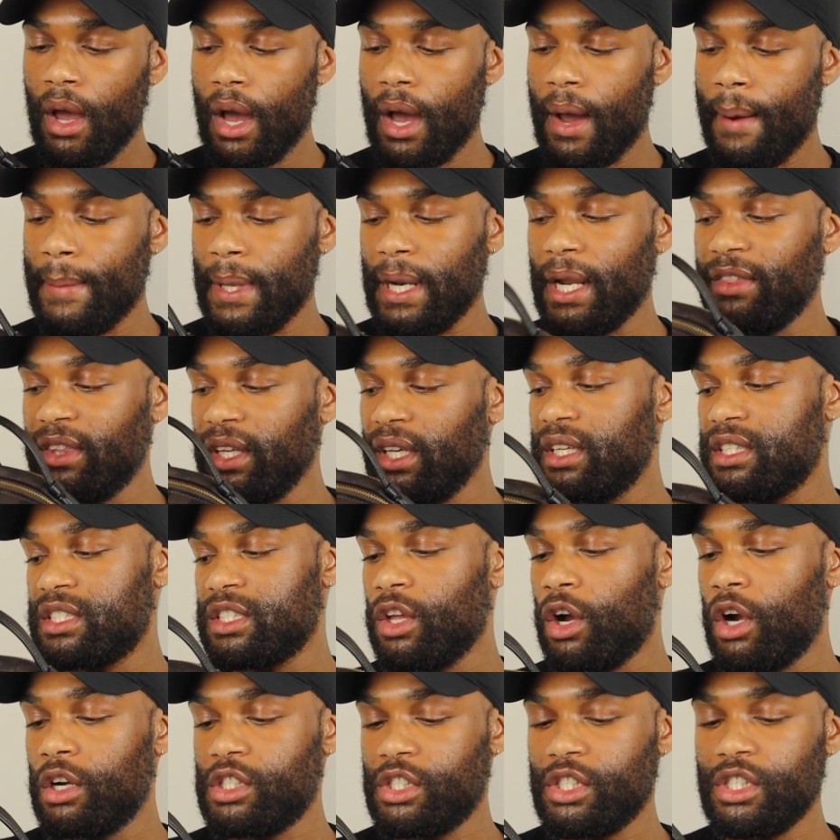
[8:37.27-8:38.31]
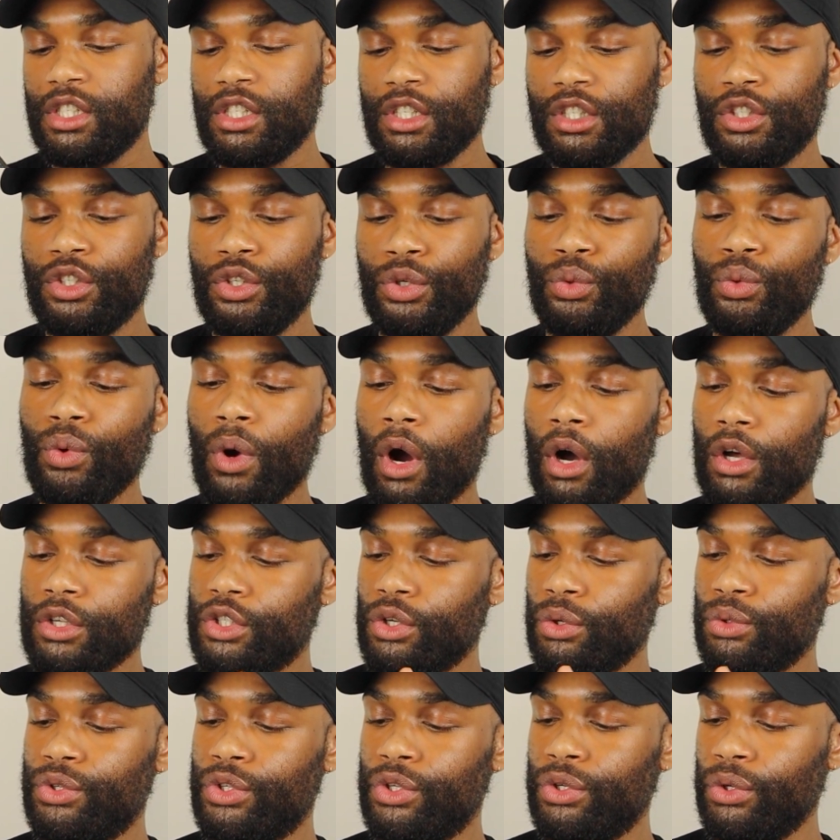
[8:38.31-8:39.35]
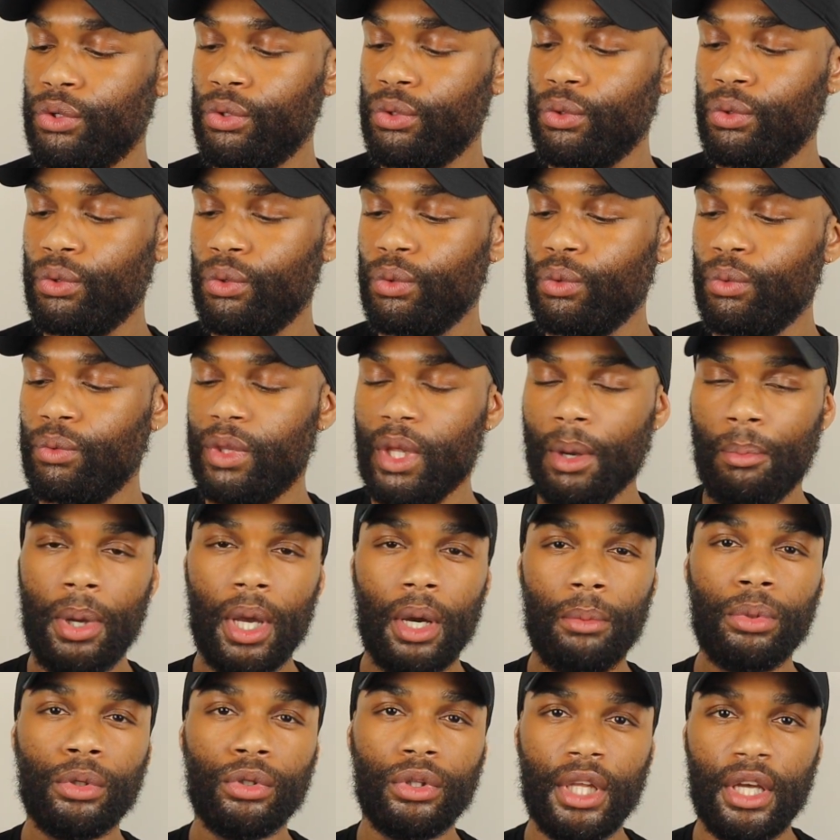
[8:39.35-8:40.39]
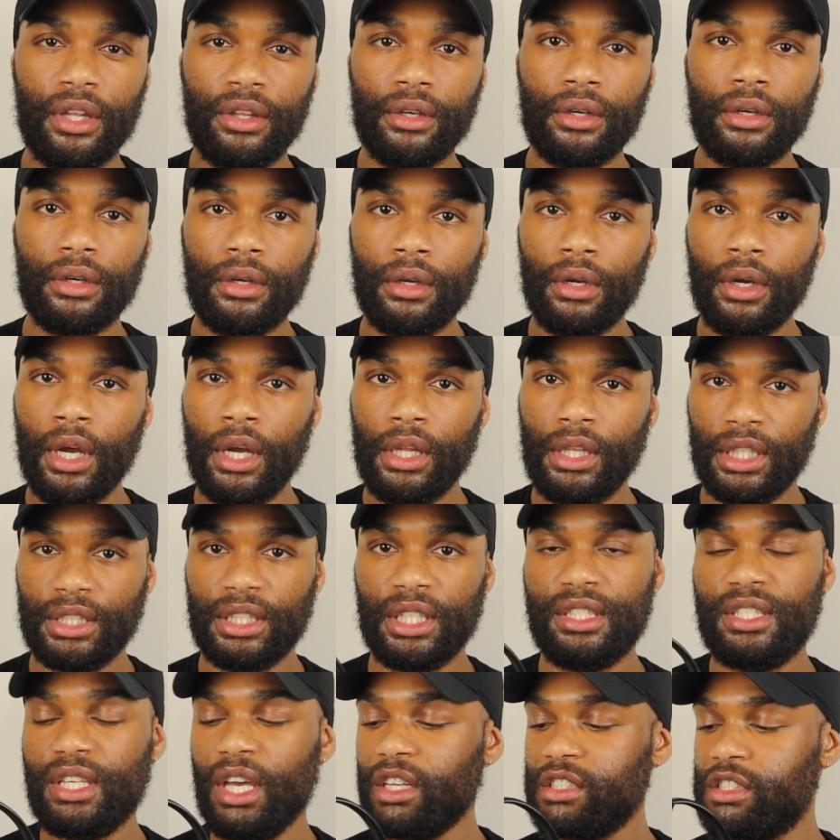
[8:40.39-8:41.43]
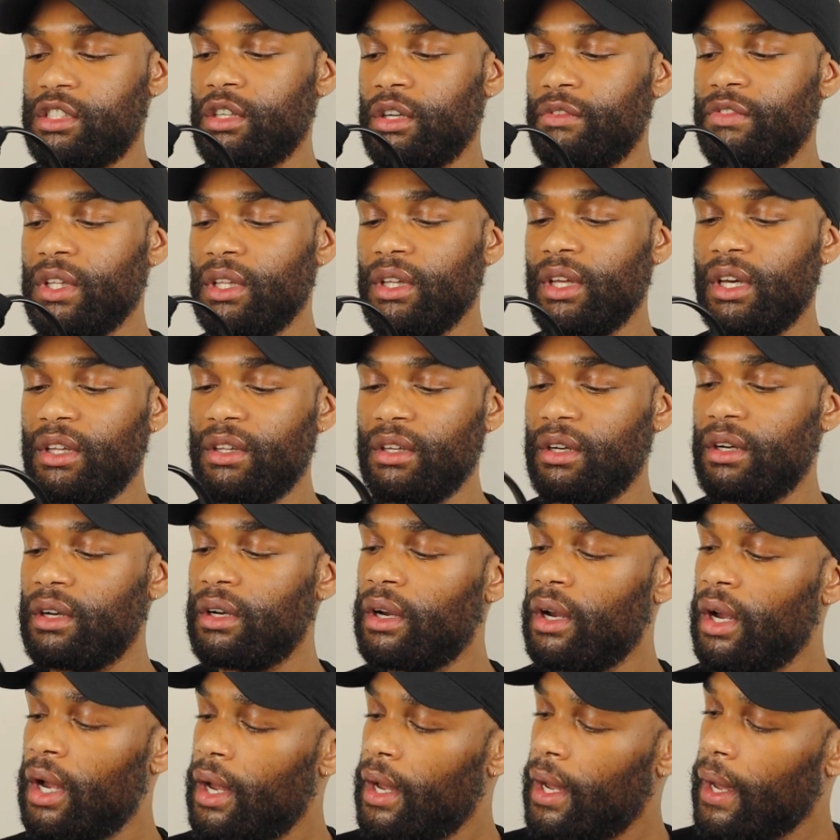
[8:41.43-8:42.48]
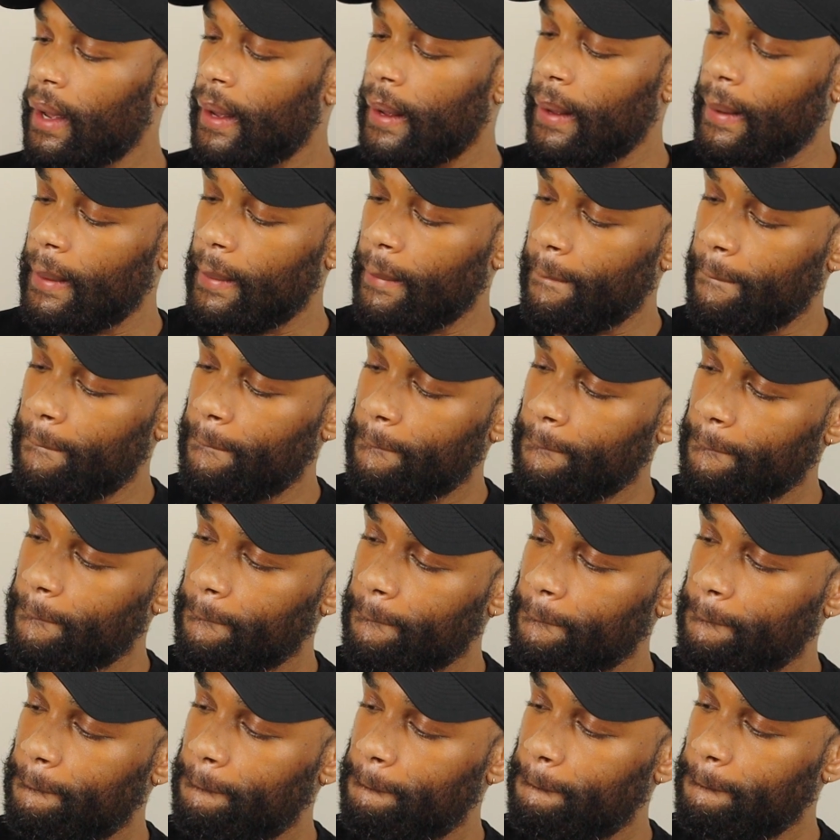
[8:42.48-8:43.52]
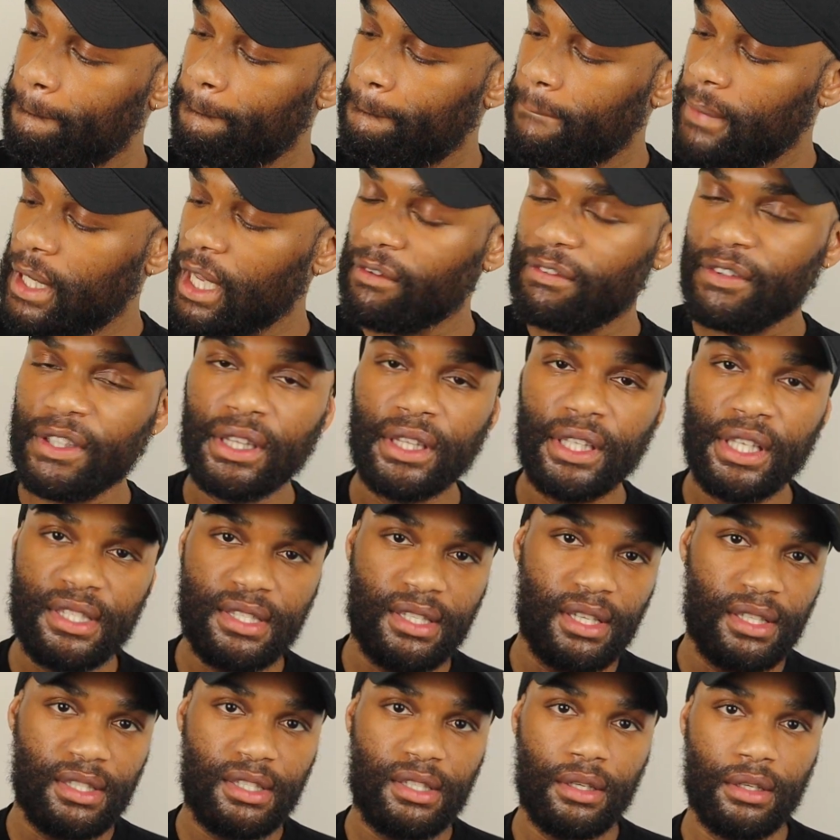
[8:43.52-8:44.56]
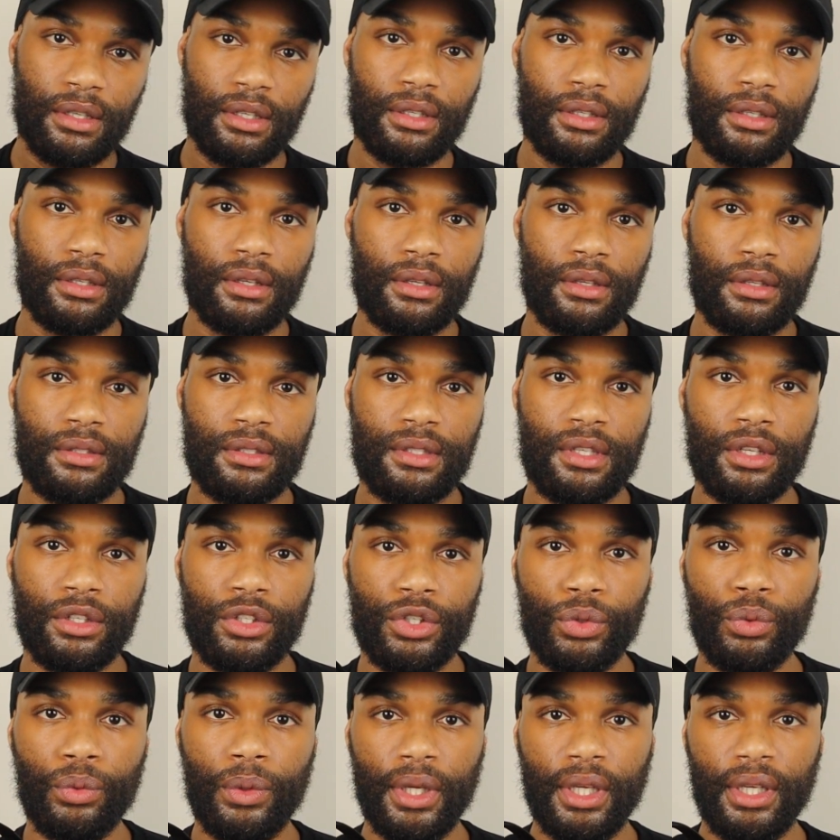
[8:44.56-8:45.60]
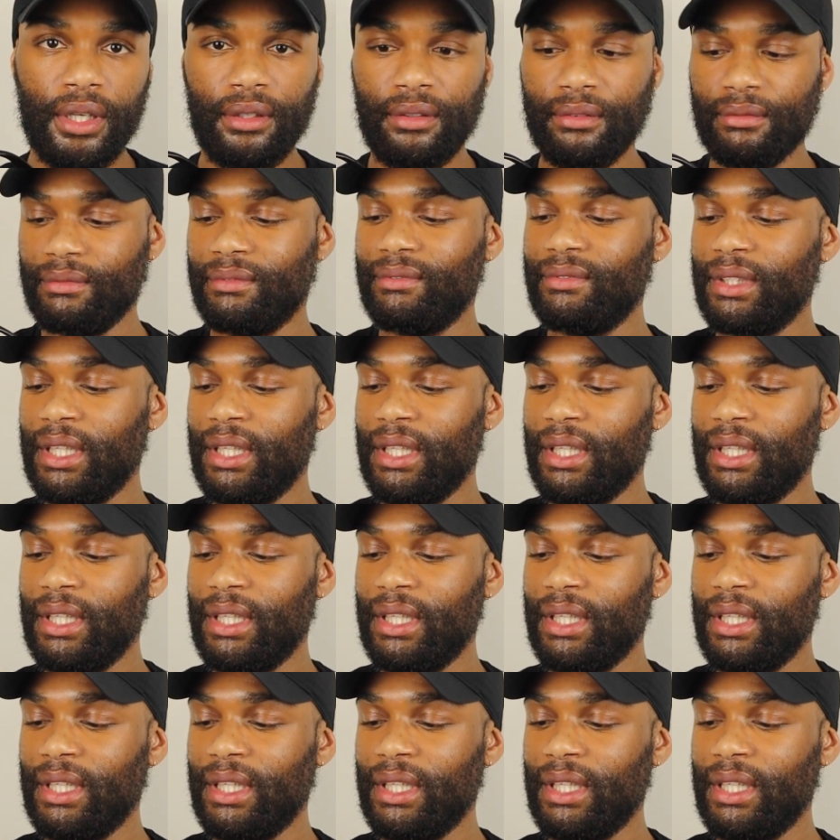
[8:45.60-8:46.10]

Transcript: And I think it's largely just due also to the pebbled leather, like the texture of the leather, definitely lends it to doing